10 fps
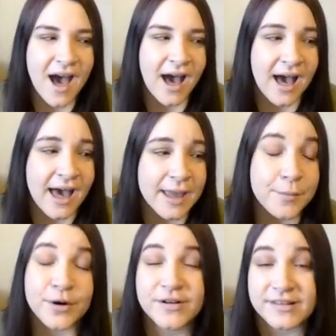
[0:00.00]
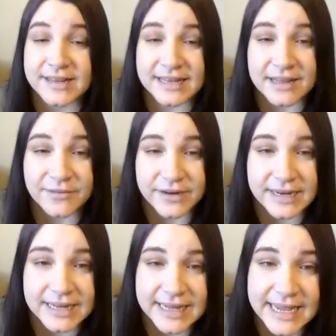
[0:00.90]
I personally love
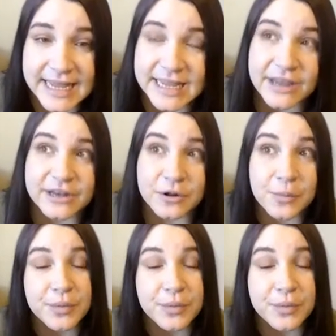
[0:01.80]
reading like young adult